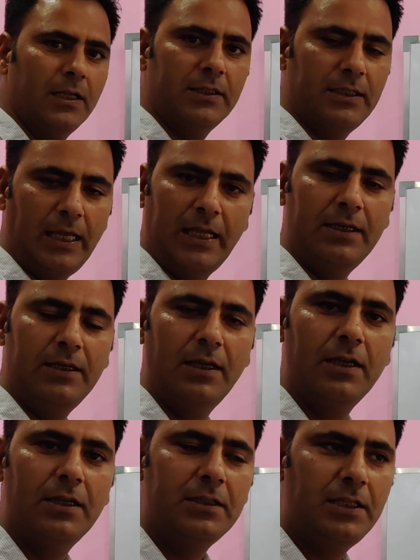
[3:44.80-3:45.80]
then
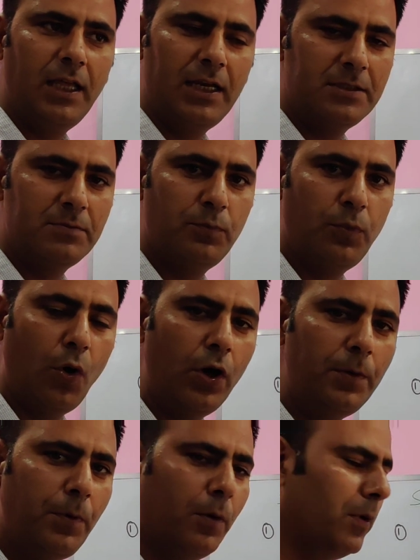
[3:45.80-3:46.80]
there is
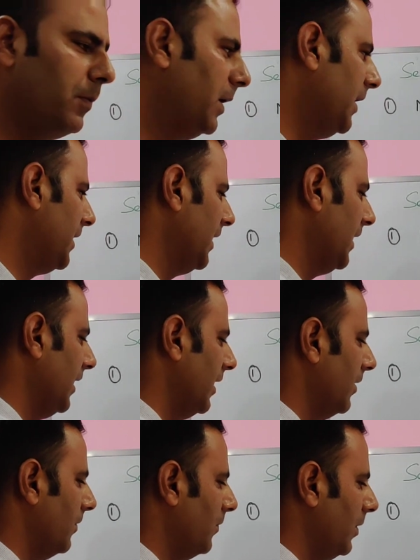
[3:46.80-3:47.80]
more probability
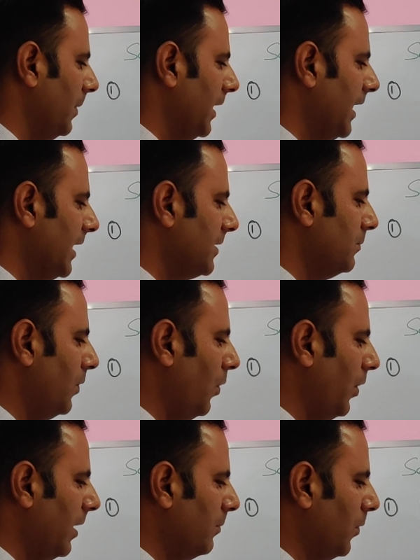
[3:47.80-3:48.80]
we may get
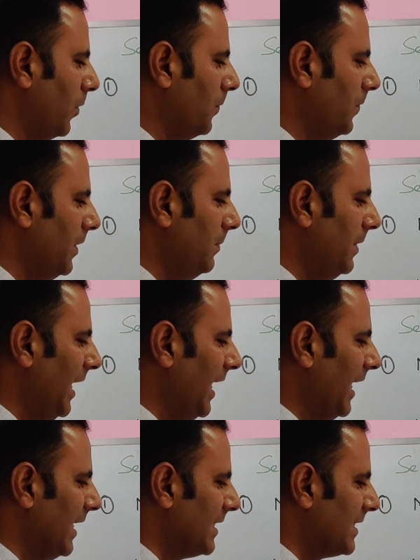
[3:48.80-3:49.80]
more and more
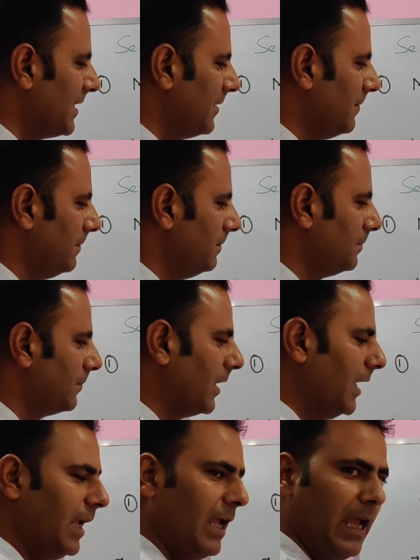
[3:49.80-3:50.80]
females.
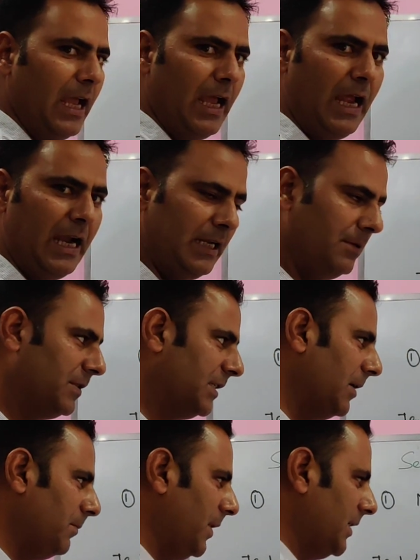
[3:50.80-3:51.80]
And if the
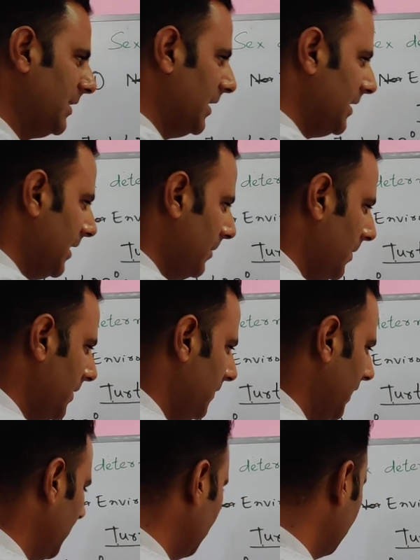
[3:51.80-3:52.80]
temperature is in
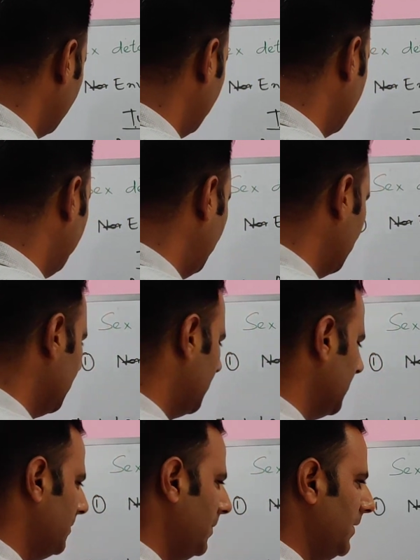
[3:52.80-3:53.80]
between, it means
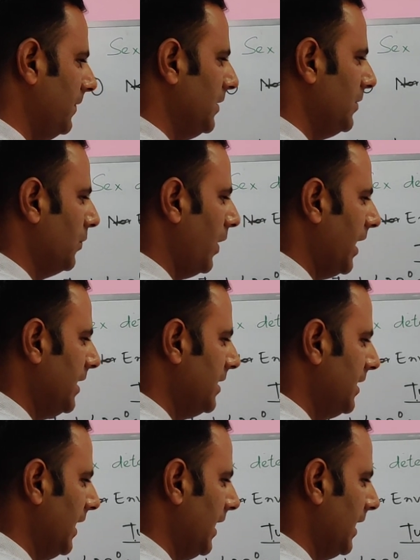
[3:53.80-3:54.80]
it is between
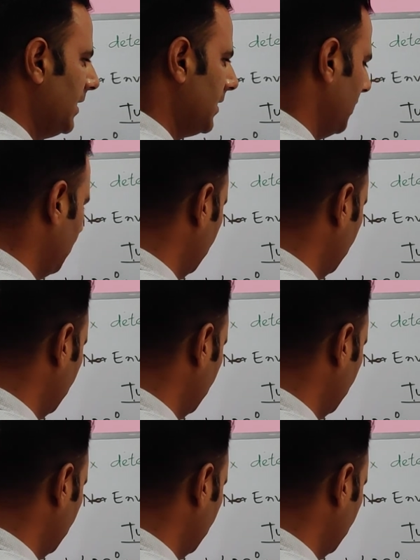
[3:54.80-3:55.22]
28